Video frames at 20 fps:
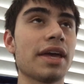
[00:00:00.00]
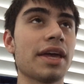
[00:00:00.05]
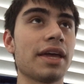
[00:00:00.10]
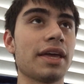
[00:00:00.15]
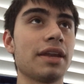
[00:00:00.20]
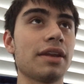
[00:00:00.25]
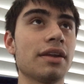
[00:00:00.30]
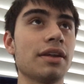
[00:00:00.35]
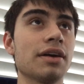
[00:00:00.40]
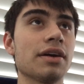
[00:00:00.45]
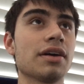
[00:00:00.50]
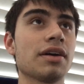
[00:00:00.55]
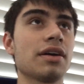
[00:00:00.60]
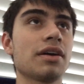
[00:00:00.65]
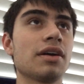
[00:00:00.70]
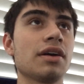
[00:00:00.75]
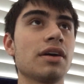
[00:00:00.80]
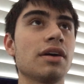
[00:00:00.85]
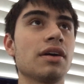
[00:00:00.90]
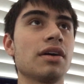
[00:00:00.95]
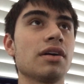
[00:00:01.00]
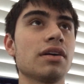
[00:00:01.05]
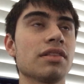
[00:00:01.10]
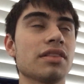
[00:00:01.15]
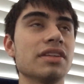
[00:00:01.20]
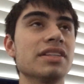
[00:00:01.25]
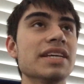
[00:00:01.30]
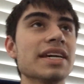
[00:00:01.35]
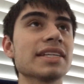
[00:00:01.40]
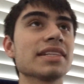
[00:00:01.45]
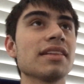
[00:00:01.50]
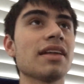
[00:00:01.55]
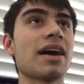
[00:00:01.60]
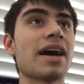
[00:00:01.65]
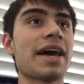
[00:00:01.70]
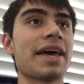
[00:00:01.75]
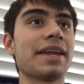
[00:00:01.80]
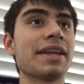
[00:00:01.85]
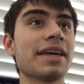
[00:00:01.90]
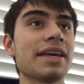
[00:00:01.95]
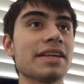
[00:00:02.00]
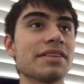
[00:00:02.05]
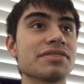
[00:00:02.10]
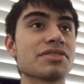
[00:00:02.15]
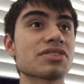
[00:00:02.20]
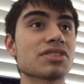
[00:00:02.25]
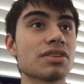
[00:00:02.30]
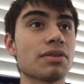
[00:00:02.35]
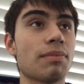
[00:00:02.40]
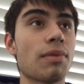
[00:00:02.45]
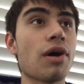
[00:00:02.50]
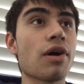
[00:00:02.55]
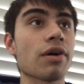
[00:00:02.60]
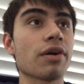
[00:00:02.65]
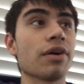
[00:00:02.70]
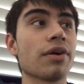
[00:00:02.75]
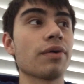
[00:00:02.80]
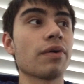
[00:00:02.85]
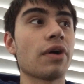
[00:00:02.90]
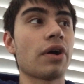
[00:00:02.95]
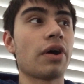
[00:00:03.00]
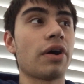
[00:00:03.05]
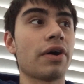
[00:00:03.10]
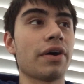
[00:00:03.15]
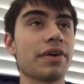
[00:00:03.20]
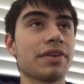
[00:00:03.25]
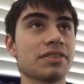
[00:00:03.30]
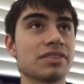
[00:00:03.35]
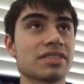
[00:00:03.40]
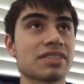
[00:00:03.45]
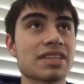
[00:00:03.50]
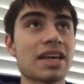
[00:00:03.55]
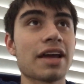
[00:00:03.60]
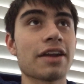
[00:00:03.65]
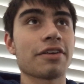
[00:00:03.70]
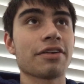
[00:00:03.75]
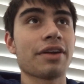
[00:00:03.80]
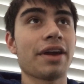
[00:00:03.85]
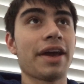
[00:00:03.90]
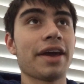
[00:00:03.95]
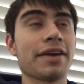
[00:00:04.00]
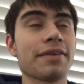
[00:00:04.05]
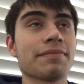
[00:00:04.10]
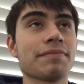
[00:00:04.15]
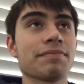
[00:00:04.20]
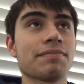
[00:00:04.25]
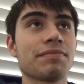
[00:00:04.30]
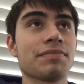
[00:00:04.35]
in, the deadline is tomorrow on Saturday.